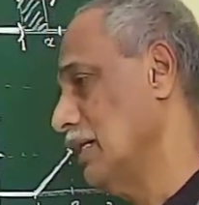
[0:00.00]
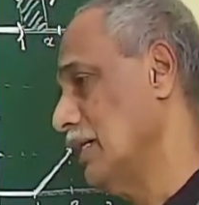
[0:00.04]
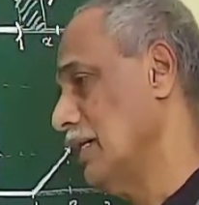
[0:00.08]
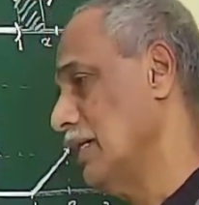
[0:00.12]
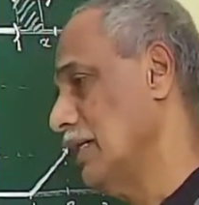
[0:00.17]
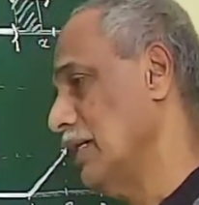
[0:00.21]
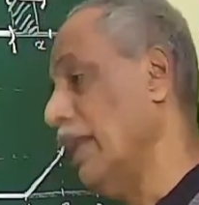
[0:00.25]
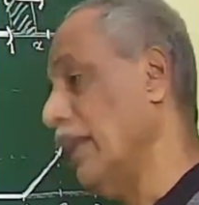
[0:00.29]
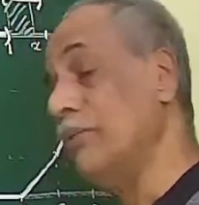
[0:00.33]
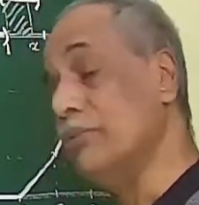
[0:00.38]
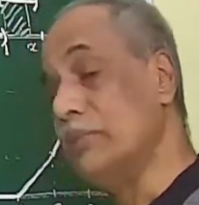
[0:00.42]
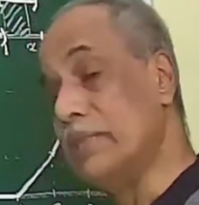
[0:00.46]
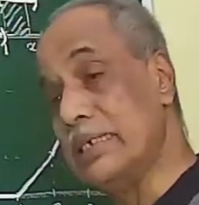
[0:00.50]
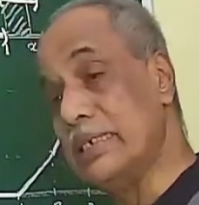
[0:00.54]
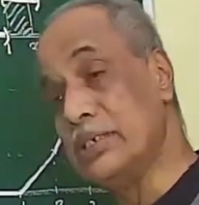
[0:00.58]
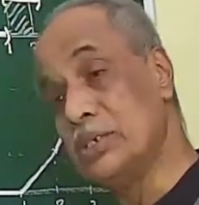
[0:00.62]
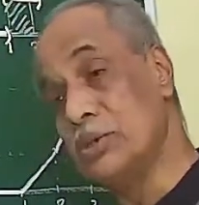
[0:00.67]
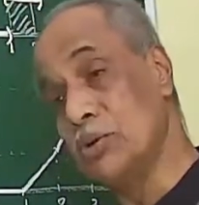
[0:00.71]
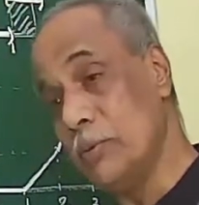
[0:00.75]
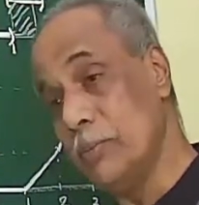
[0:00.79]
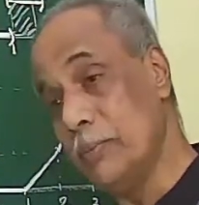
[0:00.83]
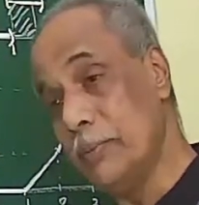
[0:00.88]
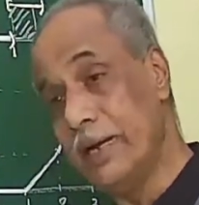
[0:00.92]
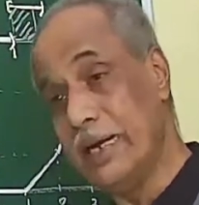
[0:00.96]
Now this
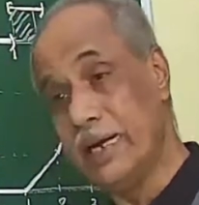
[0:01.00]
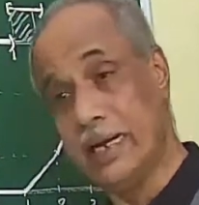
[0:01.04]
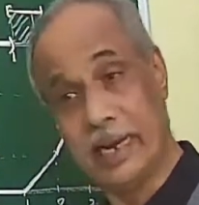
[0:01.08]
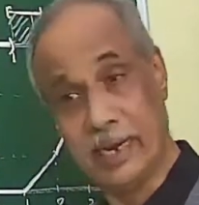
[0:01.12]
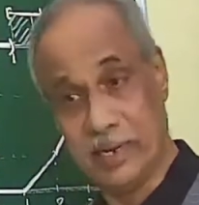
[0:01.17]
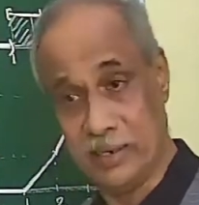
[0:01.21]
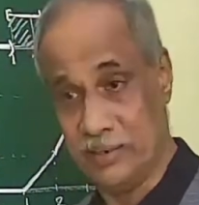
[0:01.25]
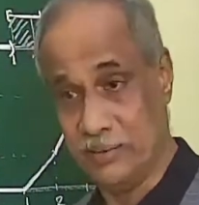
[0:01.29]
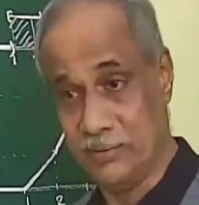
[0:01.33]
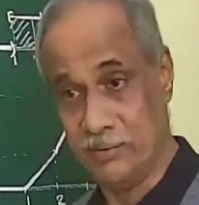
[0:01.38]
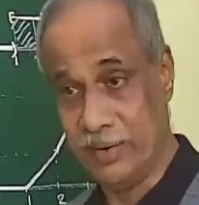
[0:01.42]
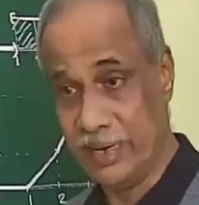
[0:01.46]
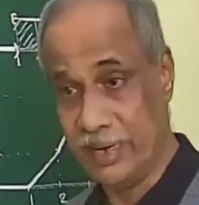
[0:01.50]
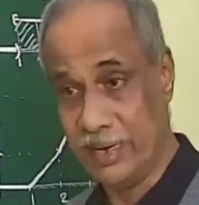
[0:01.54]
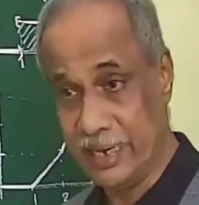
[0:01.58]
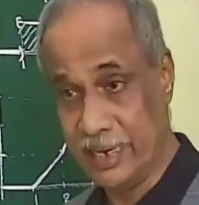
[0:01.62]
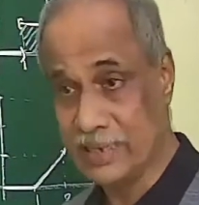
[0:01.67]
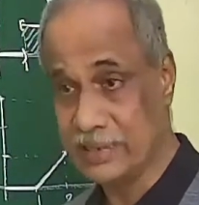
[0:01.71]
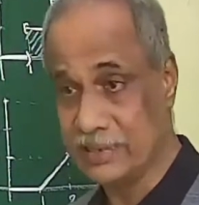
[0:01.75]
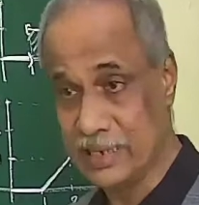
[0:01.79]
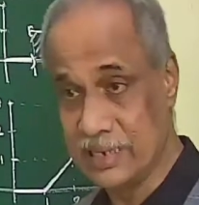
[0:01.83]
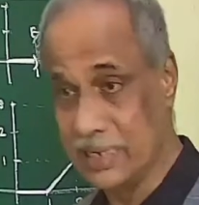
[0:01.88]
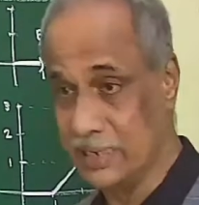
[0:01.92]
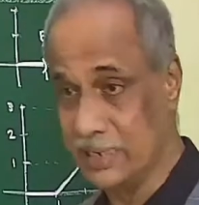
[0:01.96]
could be done very
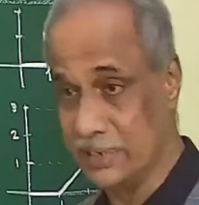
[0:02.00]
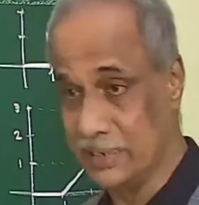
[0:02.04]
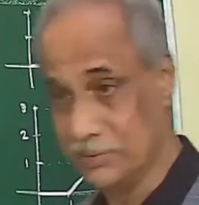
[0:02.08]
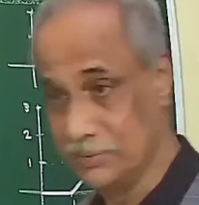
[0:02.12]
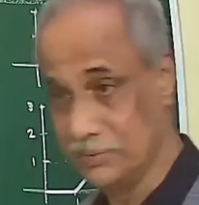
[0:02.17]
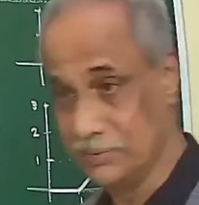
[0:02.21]
easily